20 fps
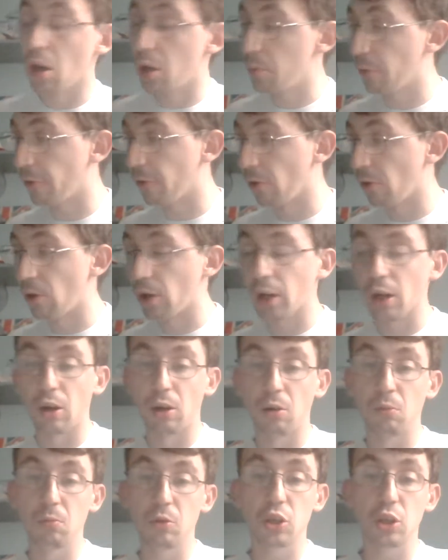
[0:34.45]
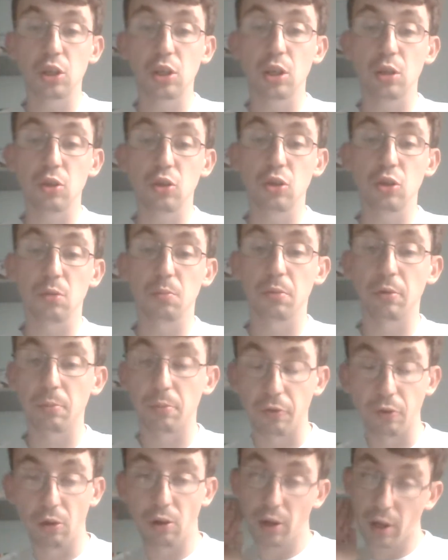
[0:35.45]
before I get on with the usual, but
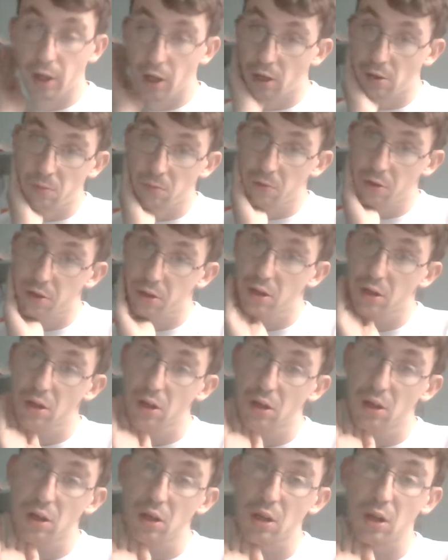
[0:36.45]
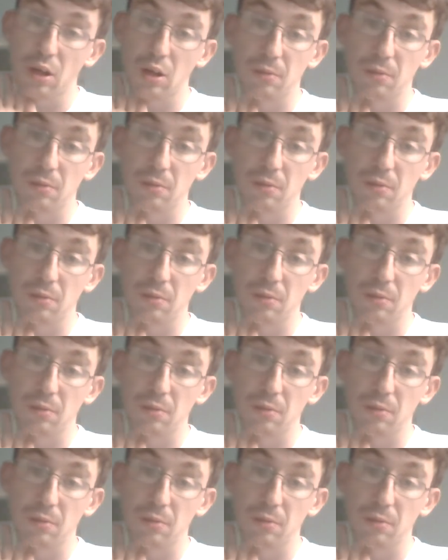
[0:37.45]
before I get on with the